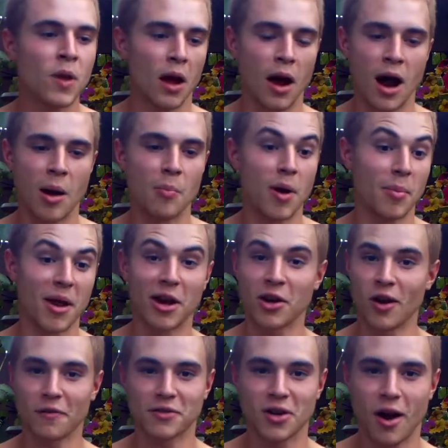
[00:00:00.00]
I'm getting
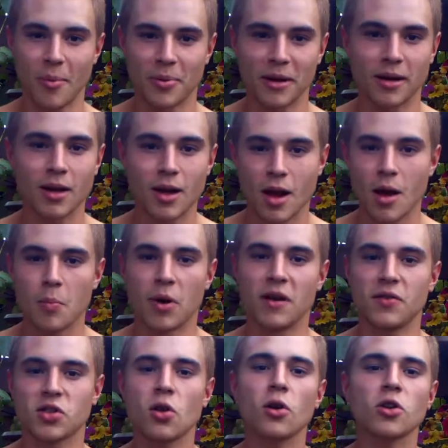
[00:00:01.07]
off topic. But
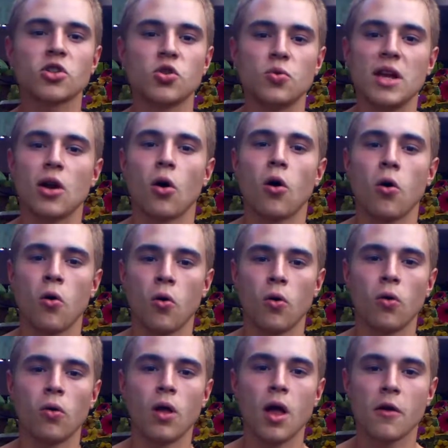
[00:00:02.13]
as long as you eat a
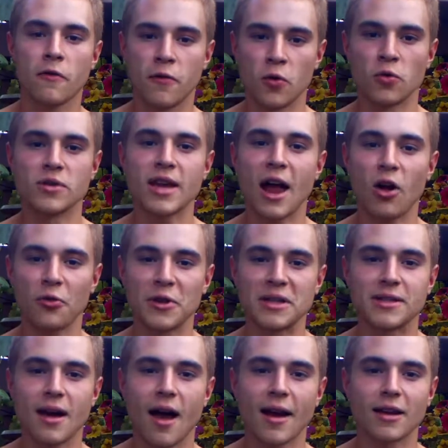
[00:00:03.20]
whole foods, healthy
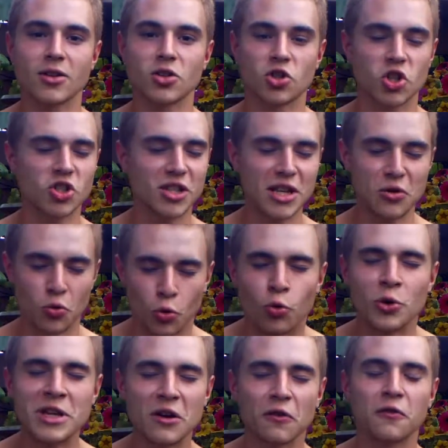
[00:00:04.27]
diet, just eat
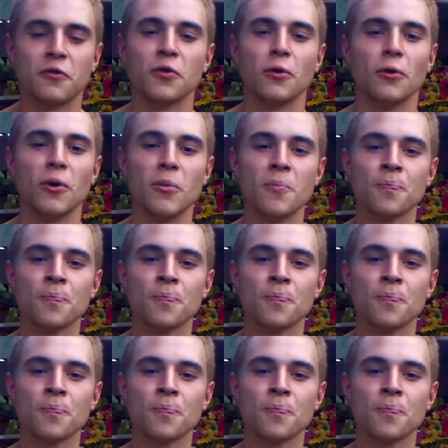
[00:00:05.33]
real food,